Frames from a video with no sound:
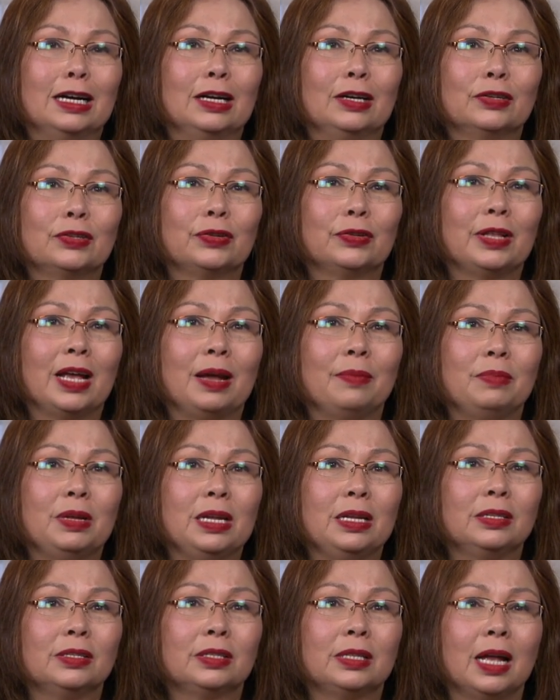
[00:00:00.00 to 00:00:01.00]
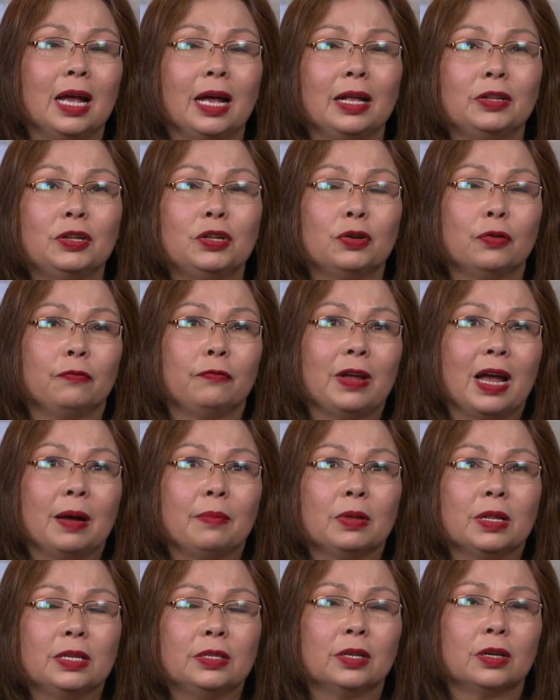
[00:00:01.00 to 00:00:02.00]
So that means that,
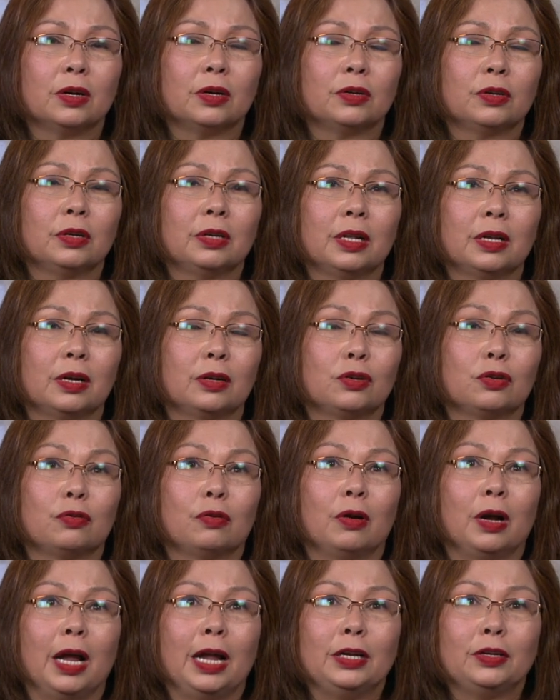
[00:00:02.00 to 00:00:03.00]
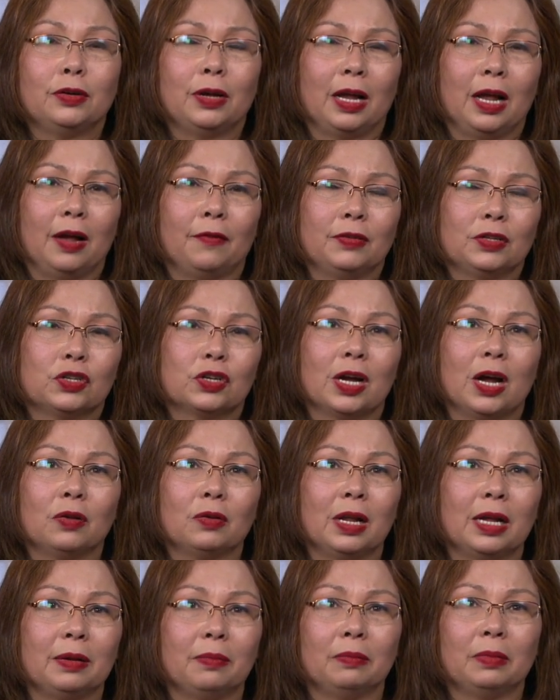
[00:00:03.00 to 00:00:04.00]
families that are trying to have a child,
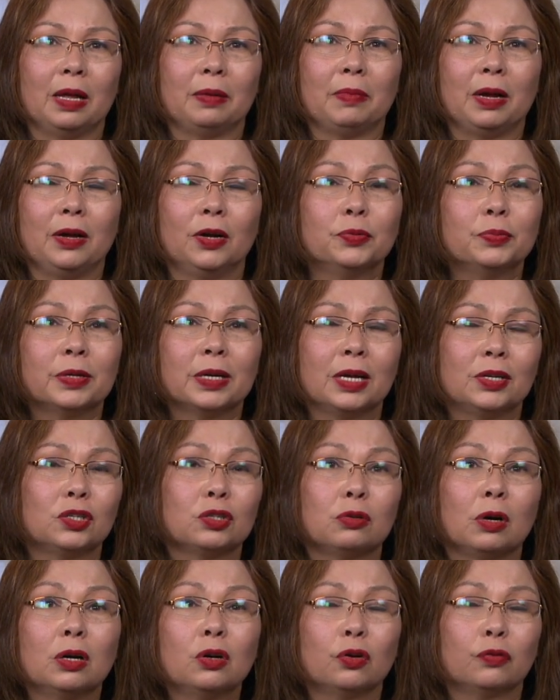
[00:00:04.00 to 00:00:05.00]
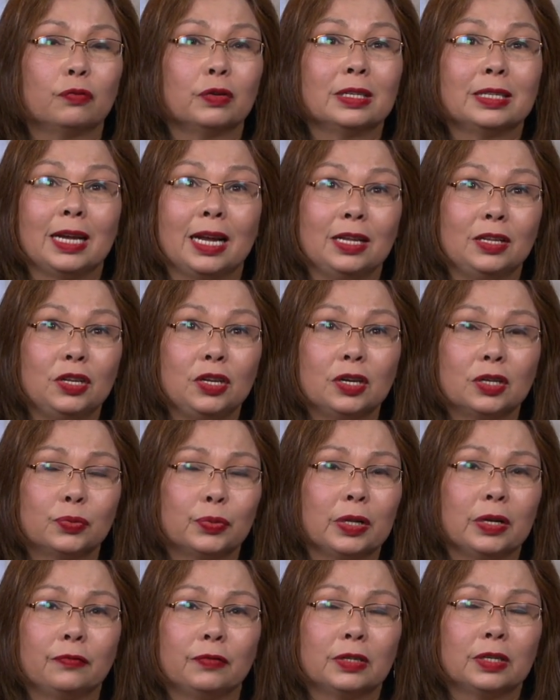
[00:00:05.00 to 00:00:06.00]
like my husband and I struggled for 10 years
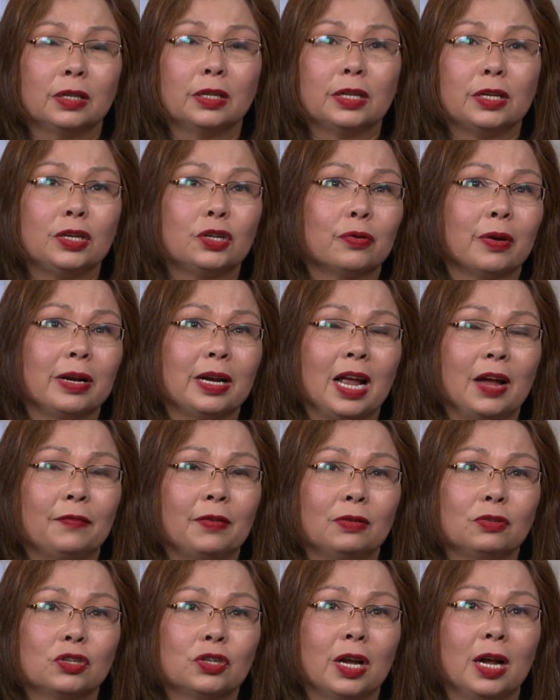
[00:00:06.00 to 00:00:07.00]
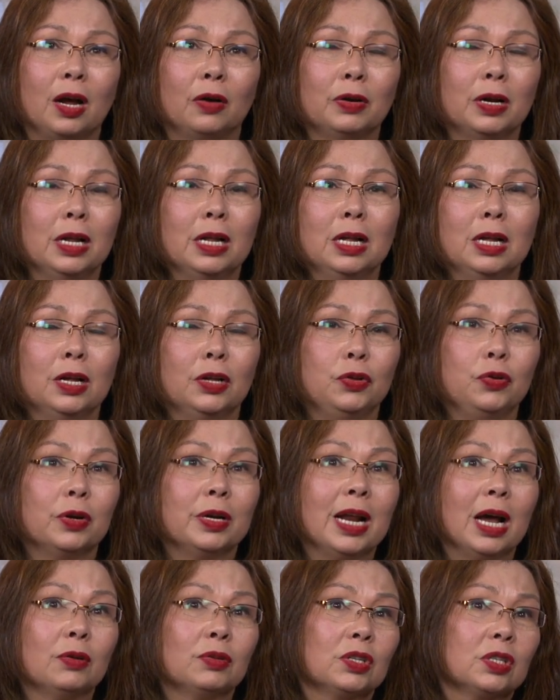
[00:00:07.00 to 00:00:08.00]
with infertility trying to have our child, you're
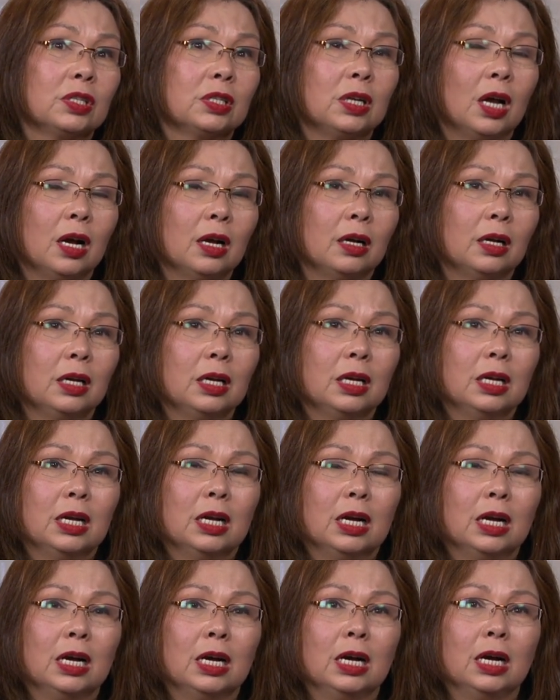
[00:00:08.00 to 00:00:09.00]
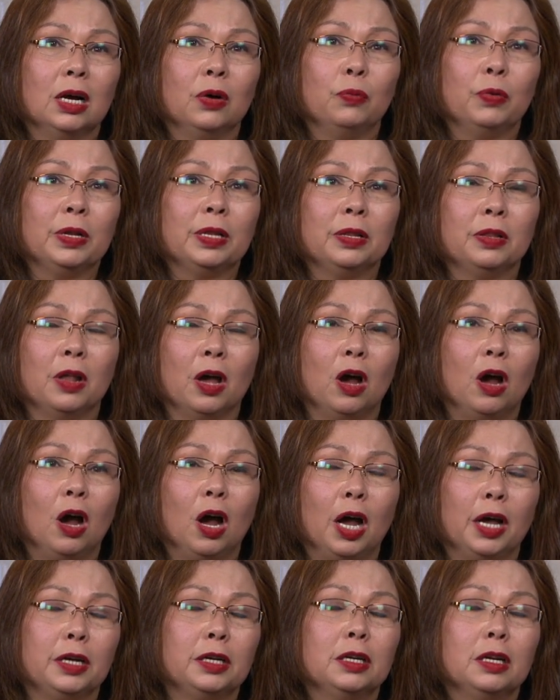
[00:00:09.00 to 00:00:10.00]
now stuck with
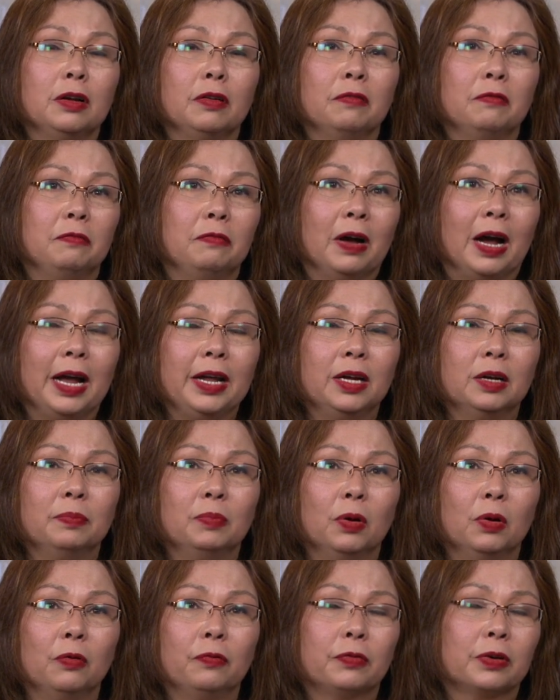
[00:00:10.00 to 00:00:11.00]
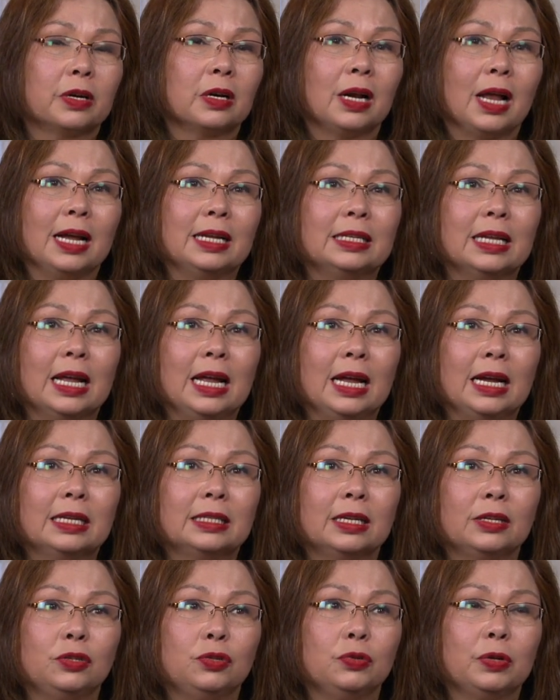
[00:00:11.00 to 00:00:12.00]
non-viable fertilized
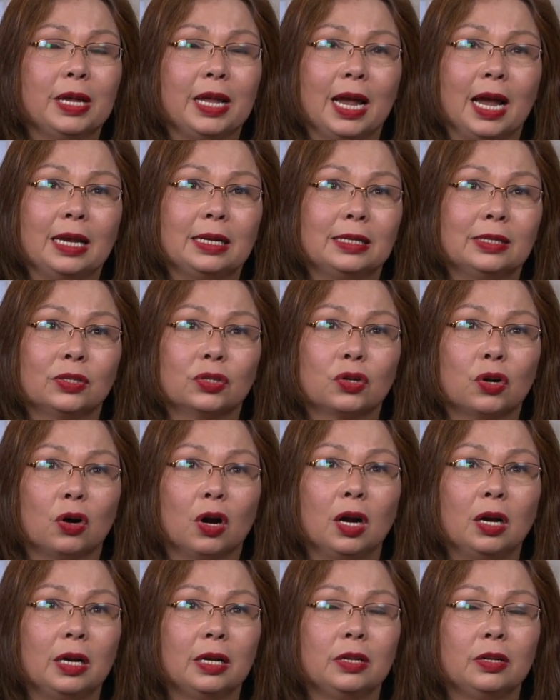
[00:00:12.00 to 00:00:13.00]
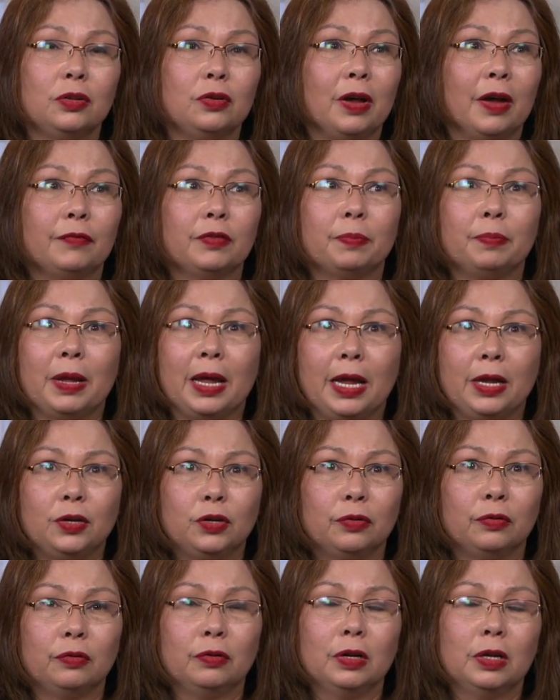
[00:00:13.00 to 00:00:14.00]
eggs that you can't discard and you have to pay
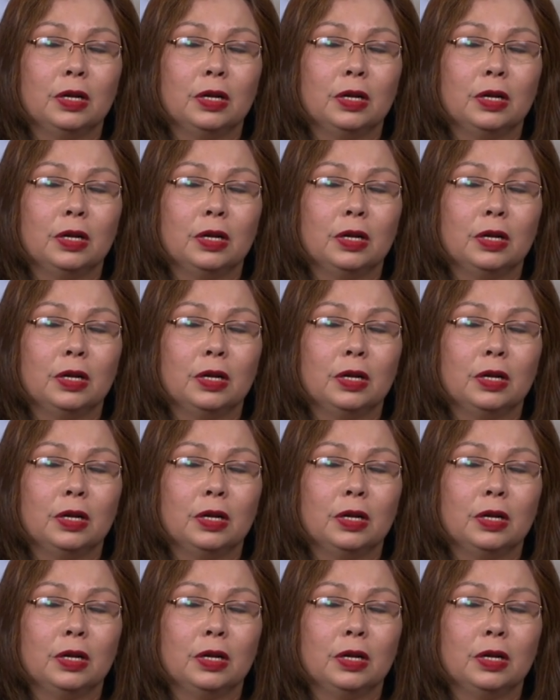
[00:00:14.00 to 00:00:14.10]
to